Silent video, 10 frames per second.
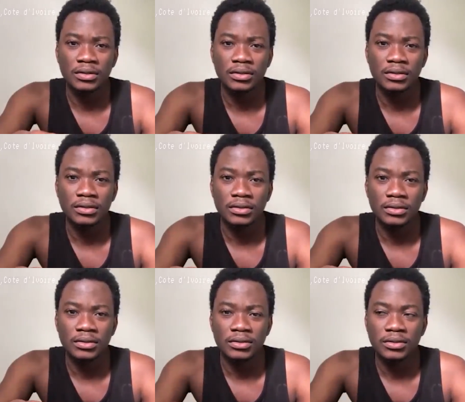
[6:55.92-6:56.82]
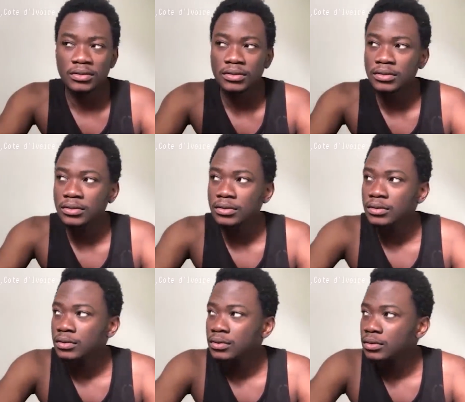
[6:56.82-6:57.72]

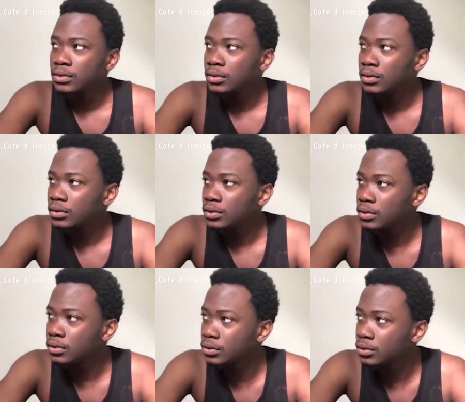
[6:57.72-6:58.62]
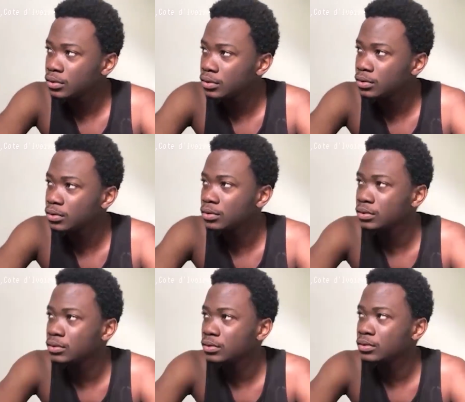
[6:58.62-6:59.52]

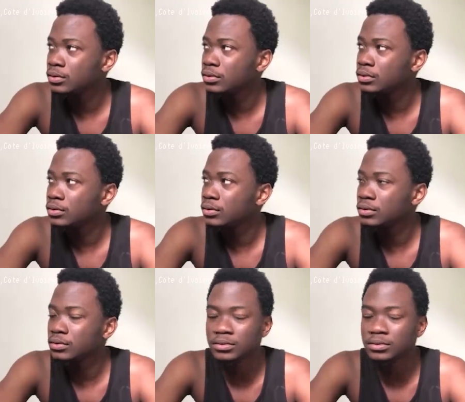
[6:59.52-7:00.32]
Nothing is said.